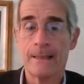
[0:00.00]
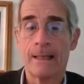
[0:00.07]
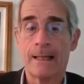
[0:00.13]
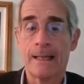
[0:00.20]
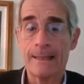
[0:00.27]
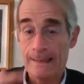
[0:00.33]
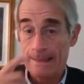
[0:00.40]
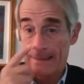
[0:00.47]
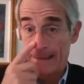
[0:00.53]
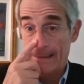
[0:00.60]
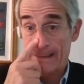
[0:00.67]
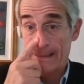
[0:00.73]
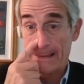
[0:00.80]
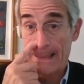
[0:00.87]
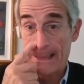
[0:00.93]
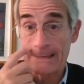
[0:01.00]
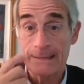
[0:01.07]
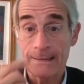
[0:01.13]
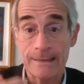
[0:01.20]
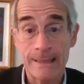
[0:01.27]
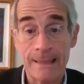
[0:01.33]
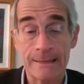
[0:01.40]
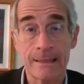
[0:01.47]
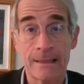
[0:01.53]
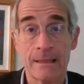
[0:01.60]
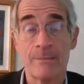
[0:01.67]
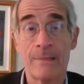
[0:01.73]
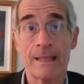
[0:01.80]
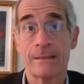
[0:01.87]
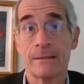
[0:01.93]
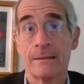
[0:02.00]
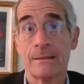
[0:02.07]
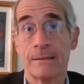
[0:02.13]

I think that's going to make